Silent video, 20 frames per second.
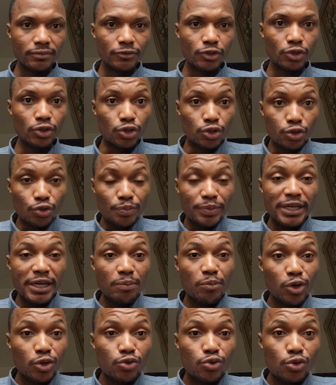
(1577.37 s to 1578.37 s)
you should be
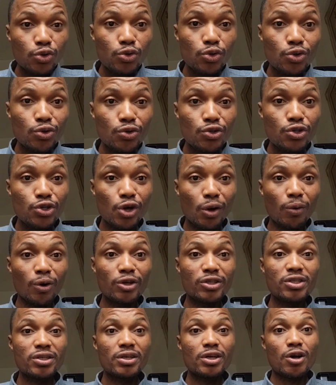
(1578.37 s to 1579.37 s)
able to use your
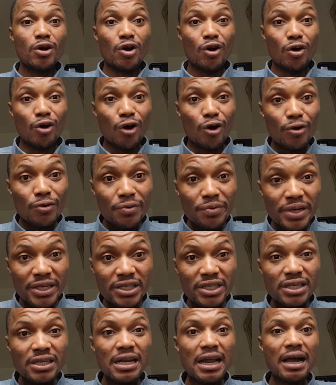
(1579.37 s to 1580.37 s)
what?
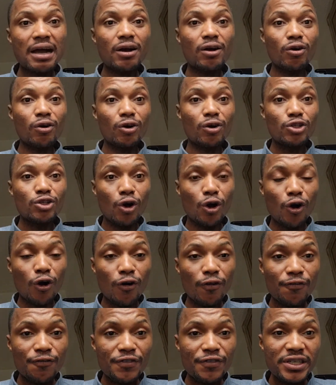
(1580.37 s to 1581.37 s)
Original or your
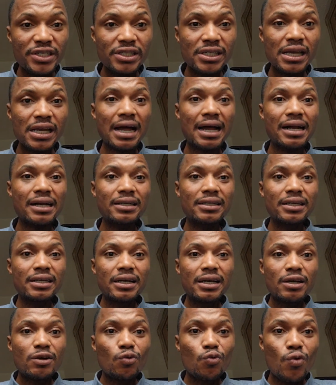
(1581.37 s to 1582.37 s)
official
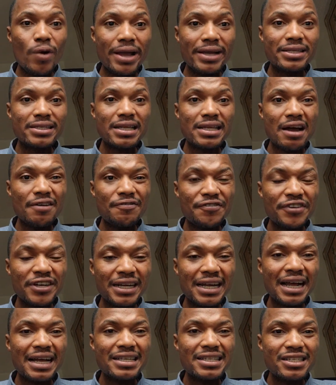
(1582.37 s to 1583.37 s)
West
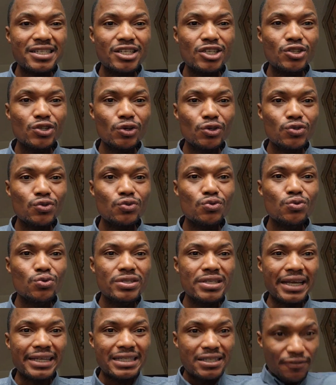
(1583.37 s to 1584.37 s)
African Senior School
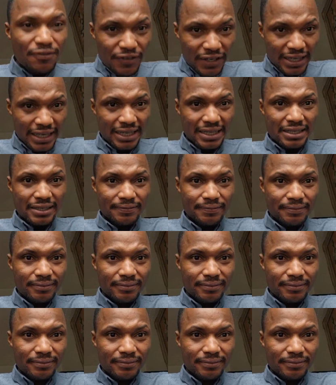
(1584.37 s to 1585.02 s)
certificate.